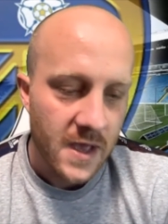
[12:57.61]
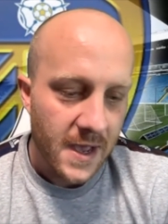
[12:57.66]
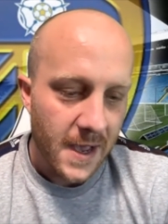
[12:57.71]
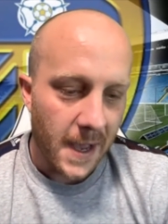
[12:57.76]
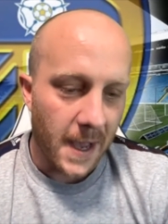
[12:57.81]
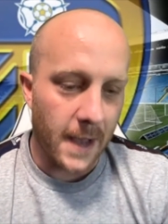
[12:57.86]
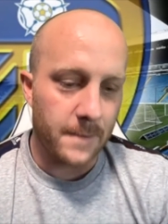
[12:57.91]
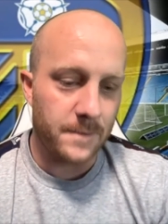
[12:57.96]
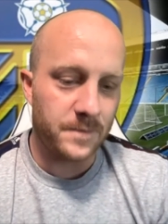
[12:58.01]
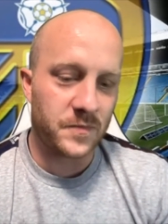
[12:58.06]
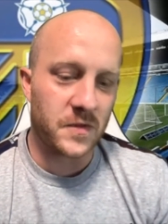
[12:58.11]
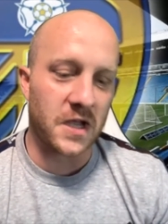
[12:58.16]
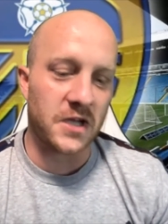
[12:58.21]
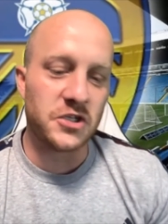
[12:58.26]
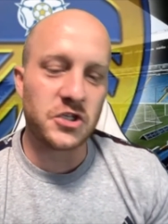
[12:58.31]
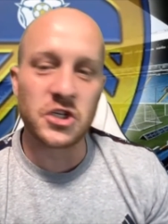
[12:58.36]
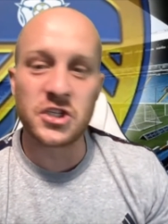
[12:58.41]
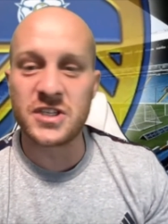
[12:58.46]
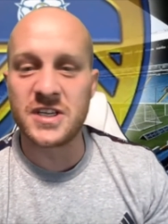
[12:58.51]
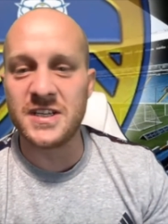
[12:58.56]
Um, and
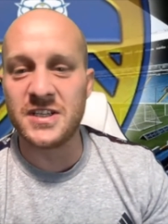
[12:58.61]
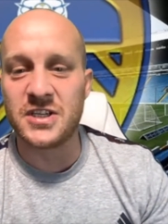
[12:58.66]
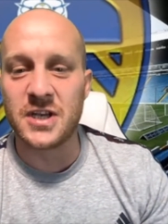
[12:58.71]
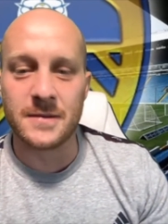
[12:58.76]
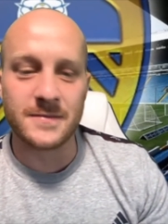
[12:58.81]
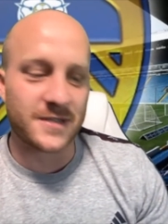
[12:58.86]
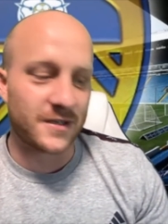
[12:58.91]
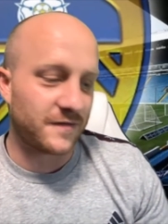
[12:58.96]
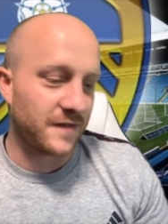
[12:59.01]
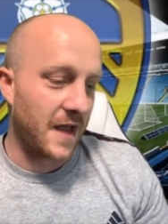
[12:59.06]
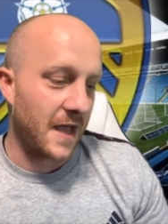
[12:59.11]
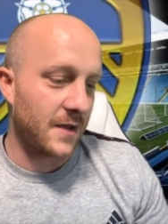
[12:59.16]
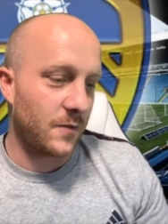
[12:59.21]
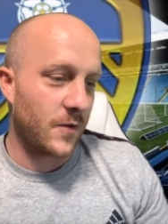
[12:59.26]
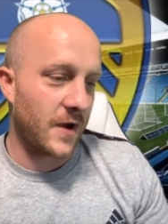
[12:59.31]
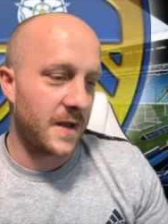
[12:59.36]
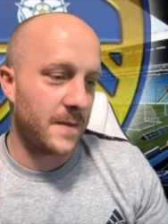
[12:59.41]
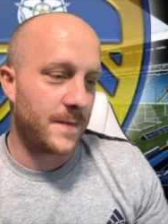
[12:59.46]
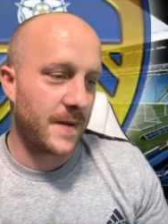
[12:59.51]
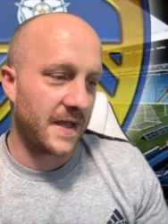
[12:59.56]
just in terms of like
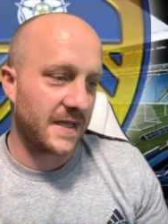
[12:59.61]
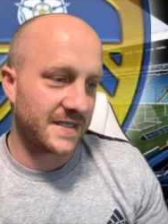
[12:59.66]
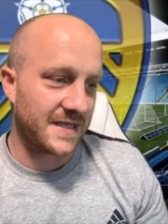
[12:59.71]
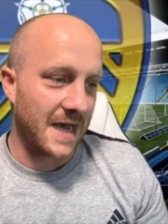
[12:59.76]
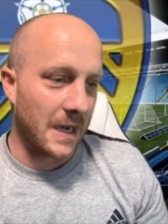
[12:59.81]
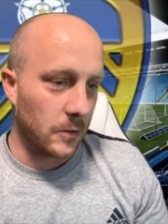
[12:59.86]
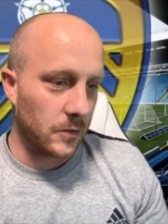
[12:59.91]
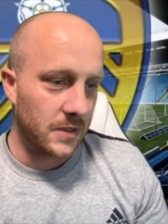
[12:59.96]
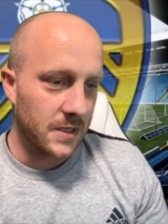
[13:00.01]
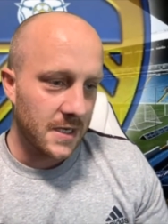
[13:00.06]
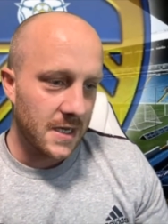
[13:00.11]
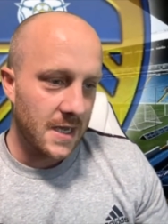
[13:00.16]
when he picked out